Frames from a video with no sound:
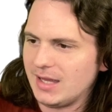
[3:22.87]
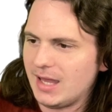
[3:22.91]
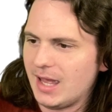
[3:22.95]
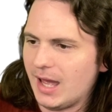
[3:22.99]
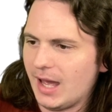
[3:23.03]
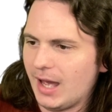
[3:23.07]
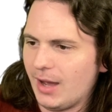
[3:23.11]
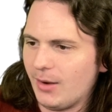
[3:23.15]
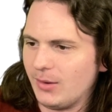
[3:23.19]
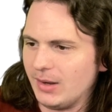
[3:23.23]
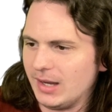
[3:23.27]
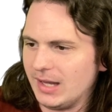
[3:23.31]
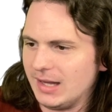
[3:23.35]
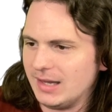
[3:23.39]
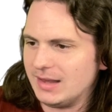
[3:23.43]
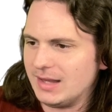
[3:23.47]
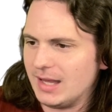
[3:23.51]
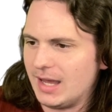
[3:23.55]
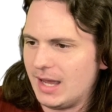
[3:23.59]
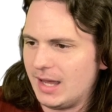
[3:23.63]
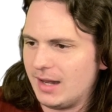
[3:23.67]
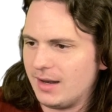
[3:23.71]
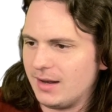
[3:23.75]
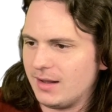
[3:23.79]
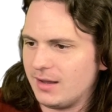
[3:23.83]
yeah, I would eat
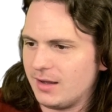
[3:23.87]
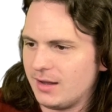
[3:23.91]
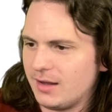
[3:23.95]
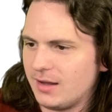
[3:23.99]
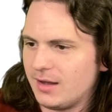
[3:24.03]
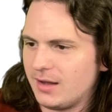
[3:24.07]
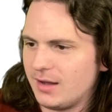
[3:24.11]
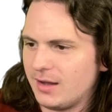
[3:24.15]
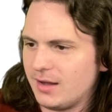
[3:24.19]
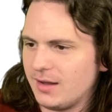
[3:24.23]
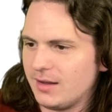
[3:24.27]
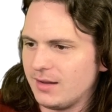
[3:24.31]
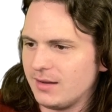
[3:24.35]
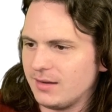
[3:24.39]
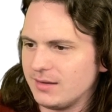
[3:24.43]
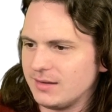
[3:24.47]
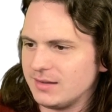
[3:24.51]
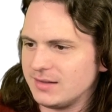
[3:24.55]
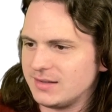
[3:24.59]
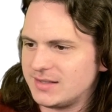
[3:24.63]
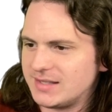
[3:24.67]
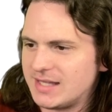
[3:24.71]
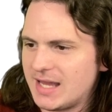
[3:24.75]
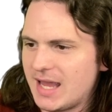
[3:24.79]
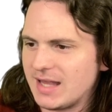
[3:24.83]
that. Uh-huh.
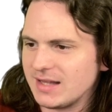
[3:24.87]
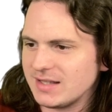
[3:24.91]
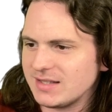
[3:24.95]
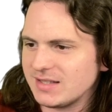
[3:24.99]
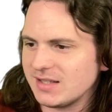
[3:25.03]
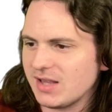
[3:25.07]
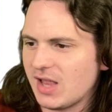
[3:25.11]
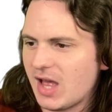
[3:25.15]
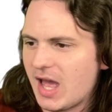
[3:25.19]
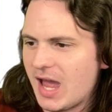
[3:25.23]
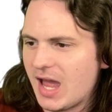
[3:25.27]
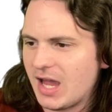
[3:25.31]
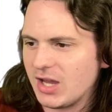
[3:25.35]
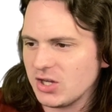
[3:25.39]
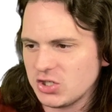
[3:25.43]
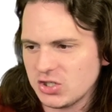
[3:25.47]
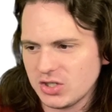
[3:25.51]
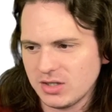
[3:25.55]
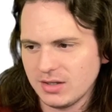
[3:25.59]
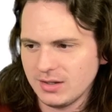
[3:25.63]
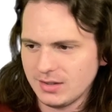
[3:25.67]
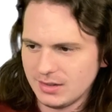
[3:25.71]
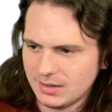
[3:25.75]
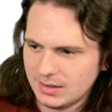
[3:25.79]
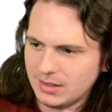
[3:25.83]

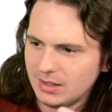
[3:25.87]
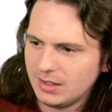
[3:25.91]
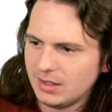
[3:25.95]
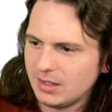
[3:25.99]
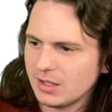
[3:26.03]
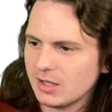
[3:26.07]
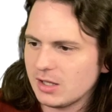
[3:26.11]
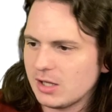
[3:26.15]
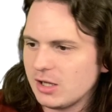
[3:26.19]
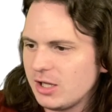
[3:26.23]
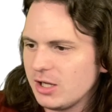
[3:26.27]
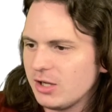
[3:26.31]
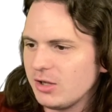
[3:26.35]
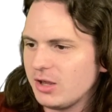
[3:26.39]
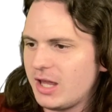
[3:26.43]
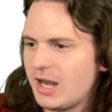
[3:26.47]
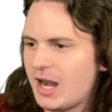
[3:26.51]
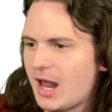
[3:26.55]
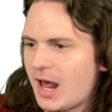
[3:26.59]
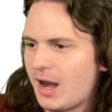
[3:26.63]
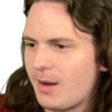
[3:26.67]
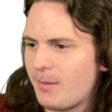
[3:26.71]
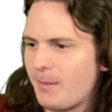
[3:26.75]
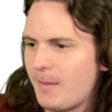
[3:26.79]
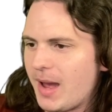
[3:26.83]
Sandslash. Clearly
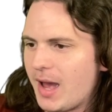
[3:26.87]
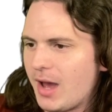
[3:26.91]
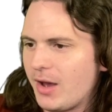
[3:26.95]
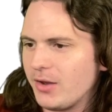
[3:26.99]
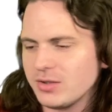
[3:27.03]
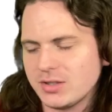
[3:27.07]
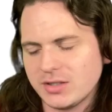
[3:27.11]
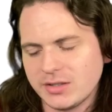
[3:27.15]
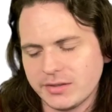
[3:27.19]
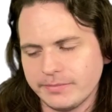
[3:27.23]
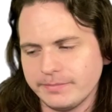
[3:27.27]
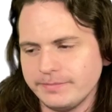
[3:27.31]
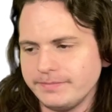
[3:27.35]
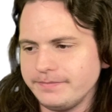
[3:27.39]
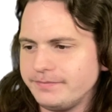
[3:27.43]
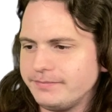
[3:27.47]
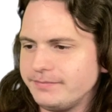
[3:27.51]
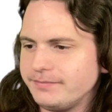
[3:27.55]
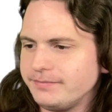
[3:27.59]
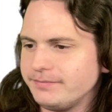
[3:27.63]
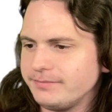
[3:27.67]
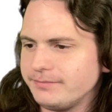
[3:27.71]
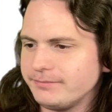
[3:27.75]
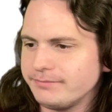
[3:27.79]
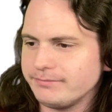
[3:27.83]
not a mouse.
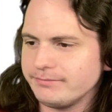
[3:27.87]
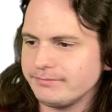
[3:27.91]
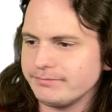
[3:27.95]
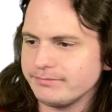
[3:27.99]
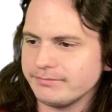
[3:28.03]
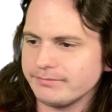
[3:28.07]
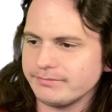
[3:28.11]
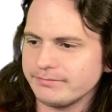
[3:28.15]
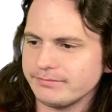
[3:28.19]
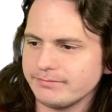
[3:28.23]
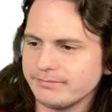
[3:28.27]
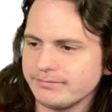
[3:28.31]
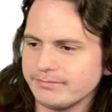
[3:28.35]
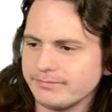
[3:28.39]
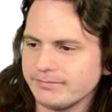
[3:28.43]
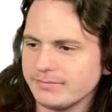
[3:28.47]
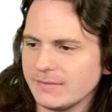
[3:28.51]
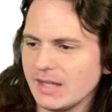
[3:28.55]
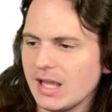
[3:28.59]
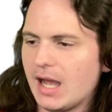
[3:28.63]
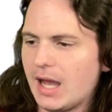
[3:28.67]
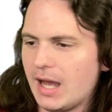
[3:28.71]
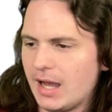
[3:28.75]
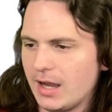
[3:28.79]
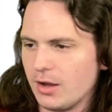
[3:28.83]

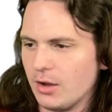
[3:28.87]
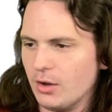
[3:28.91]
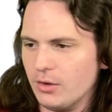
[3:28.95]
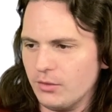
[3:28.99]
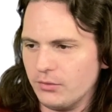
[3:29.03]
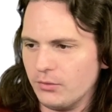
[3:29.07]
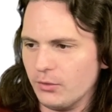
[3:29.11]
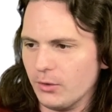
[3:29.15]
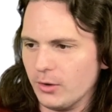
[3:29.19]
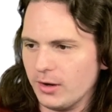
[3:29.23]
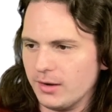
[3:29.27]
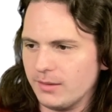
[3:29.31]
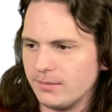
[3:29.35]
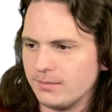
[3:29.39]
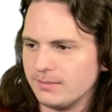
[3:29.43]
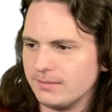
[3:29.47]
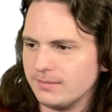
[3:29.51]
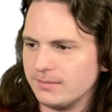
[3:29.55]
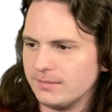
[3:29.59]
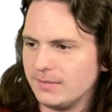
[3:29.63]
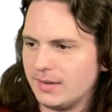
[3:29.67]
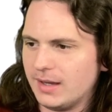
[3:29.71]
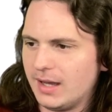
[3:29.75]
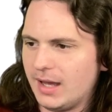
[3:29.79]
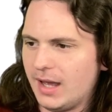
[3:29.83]
I'd go for it.
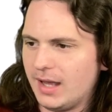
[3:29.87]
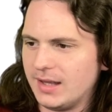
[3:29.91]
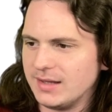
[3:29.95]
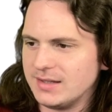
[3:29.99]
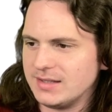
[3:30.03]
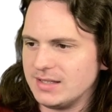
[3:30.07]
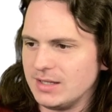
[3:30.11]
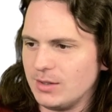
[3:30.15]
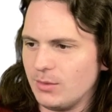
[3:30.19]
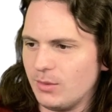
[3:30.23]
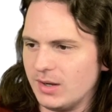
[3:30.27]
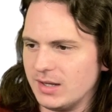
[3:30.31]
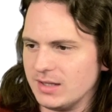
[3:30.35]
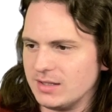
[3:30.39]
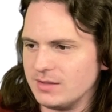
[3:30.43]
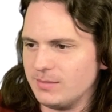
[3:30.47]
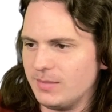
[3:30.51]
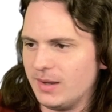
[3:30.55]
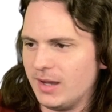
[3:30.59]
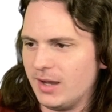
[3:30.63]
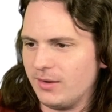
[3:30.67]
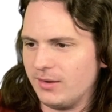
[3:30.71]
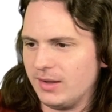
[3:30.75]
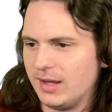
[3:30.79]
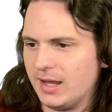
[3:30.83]
I'd see what it's
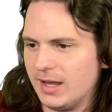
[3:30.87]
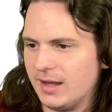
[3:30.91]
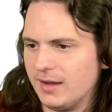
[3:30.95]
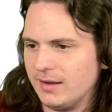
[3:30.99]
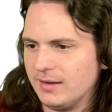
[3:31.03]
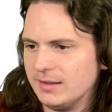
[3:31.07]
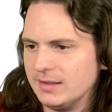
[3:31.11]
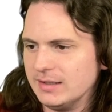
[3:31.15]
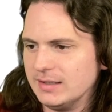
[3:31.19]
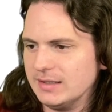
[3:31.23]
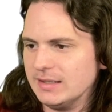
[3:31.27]
about, yeah.